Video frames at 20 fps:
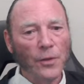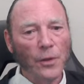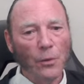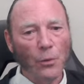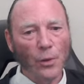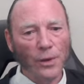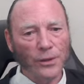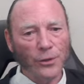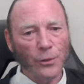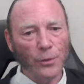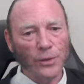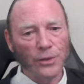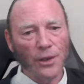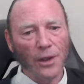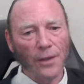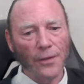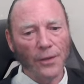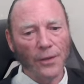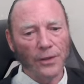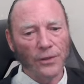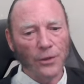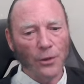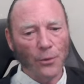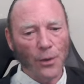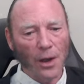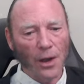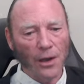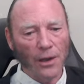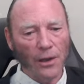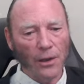which was on the
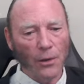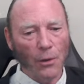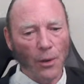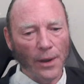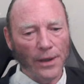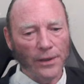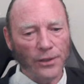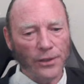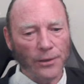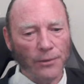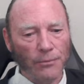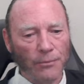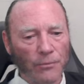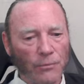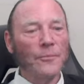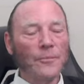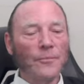Dirac equation.